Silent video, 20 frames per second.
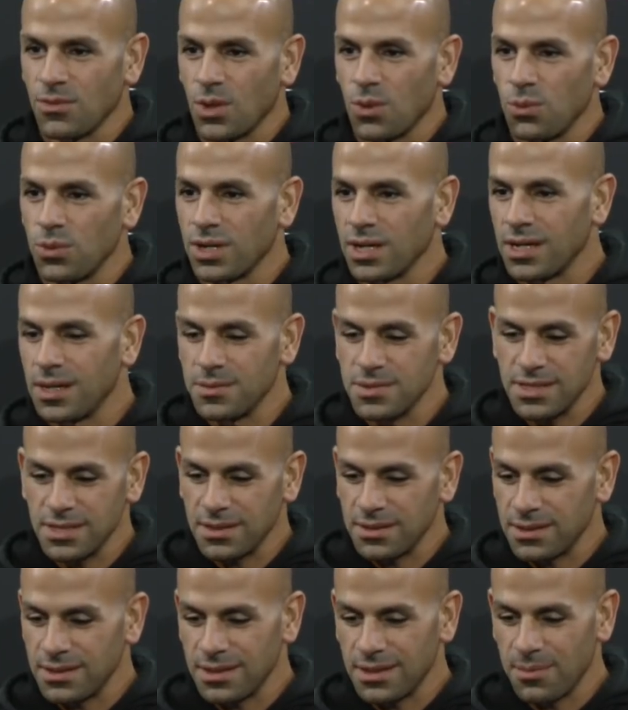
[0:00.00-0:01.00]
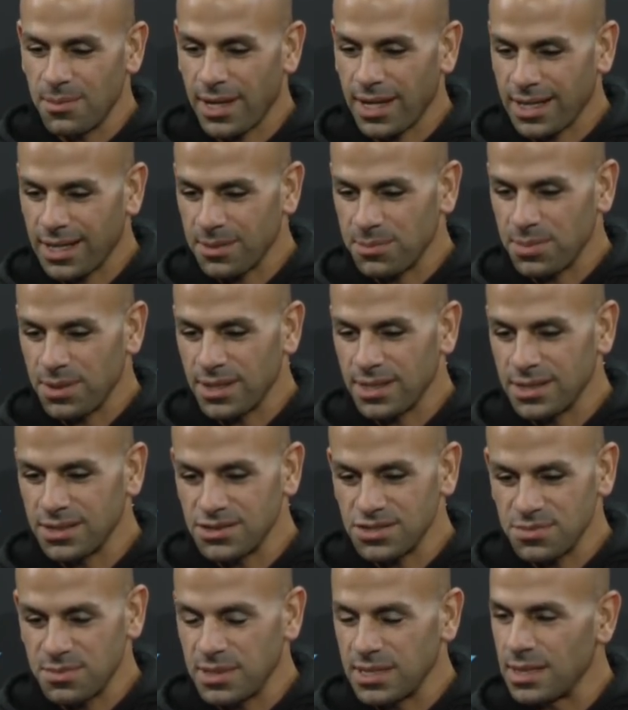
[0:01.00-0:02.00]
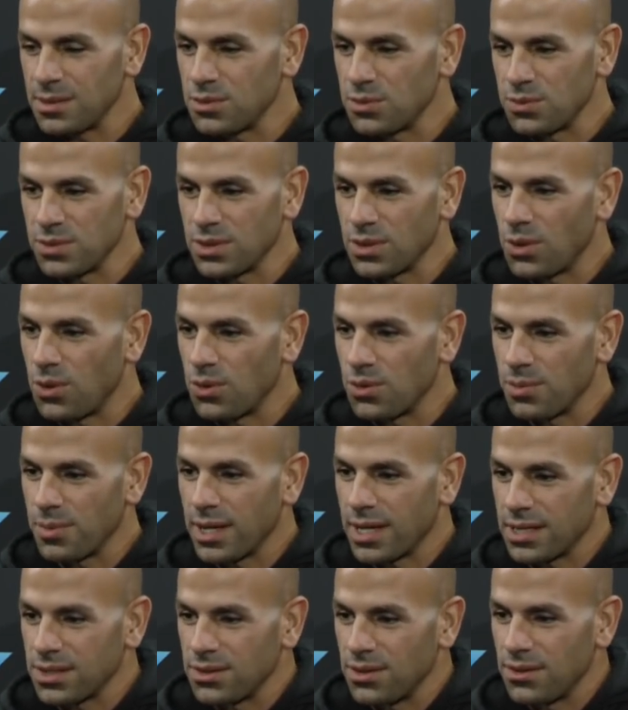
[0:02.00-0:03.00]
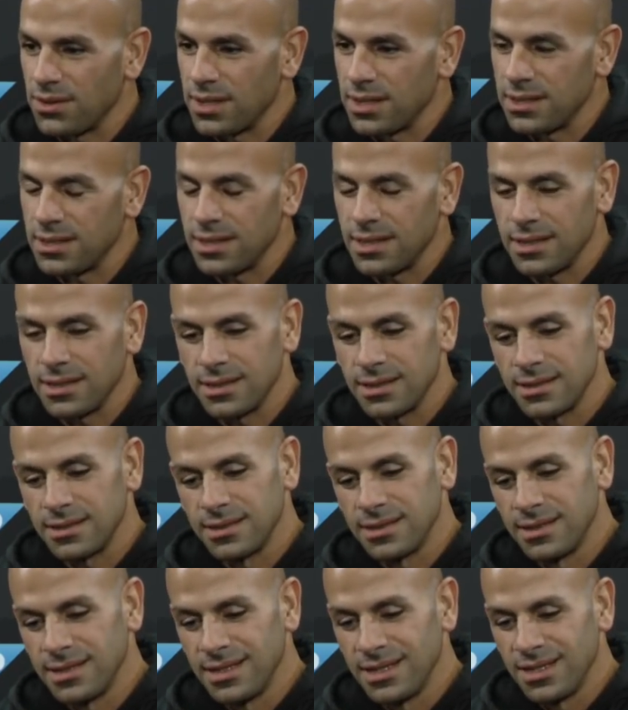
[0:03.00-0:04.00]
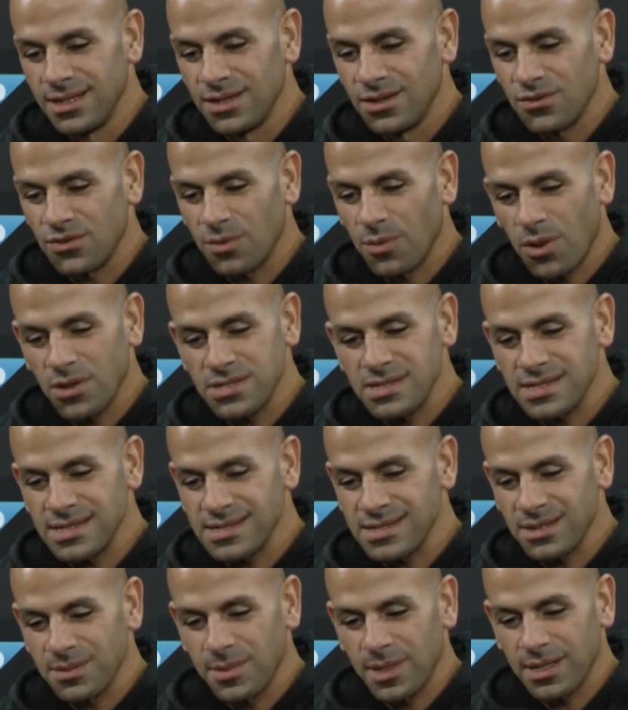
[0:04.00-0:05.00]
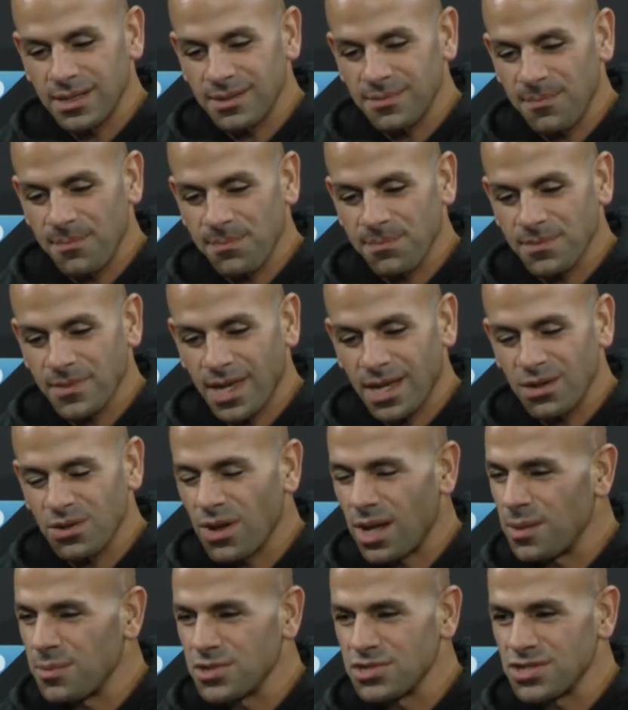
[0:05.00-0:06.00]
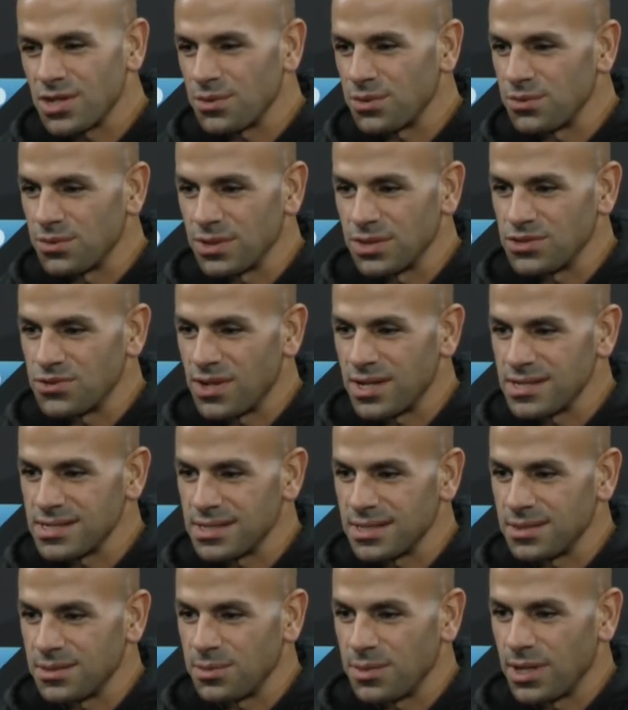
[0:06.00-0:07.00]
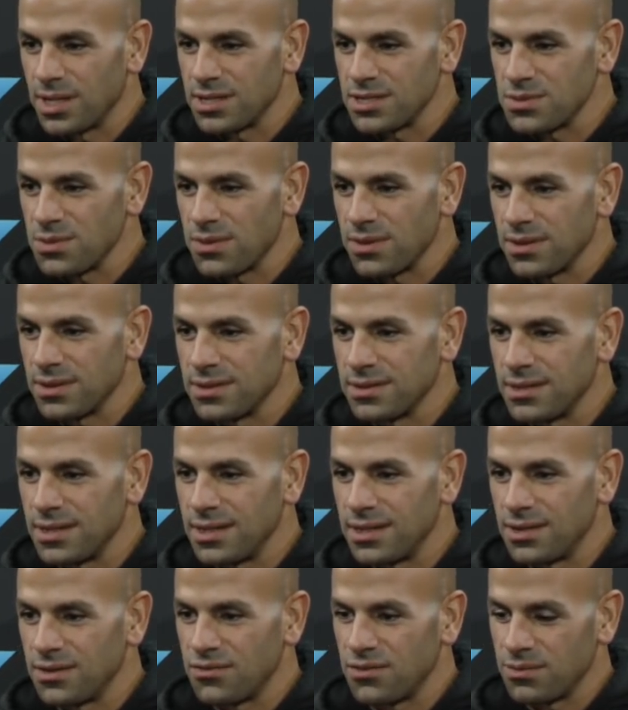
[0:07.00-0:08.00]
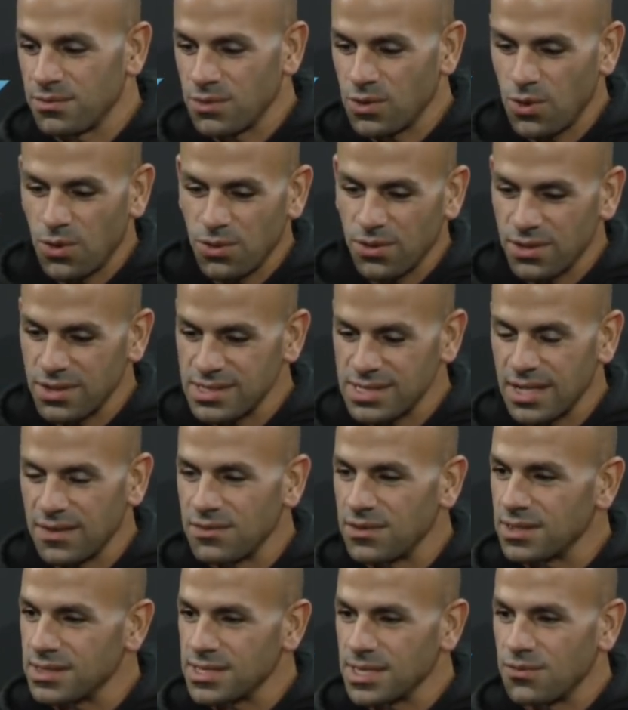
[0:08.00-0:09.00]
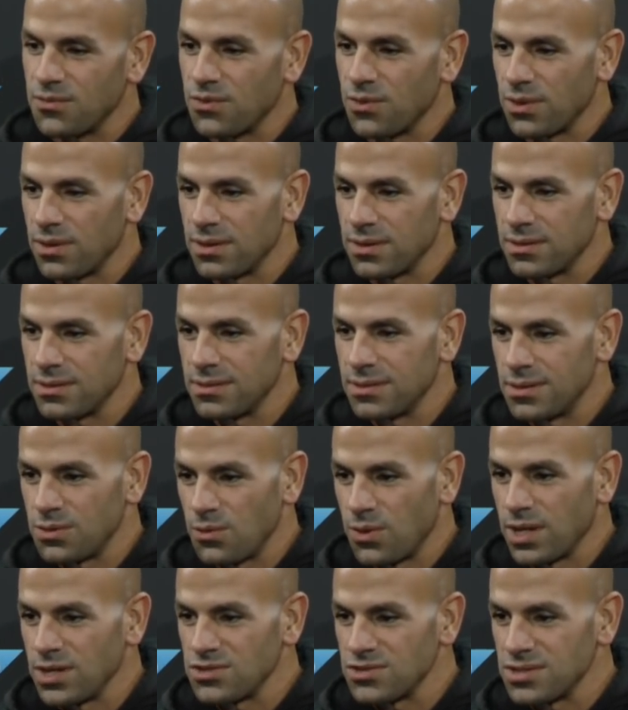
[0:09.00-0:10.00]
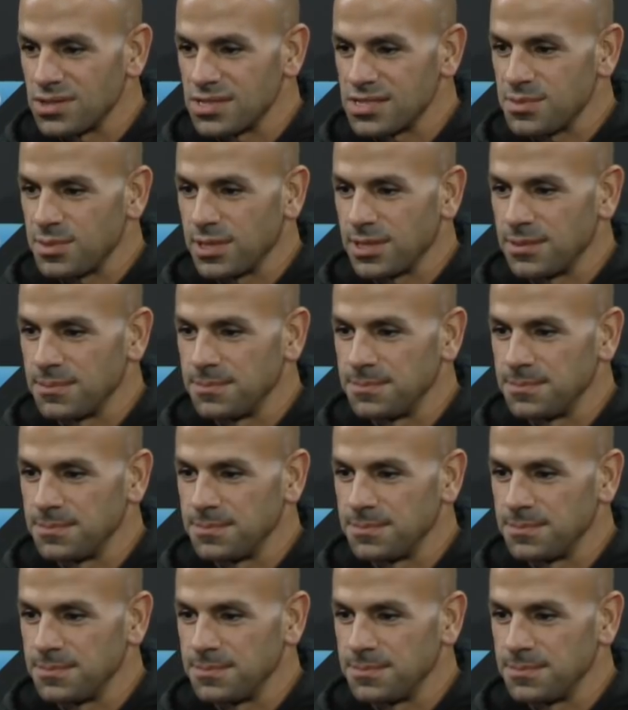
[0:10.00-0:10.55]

when it comes to, to the back end play, just being able to read the quarterback and all that. from our system, I'm, I don't know how much I would really translate, to be honest with you, uh, from corner to safety, except for the, the range and the speed.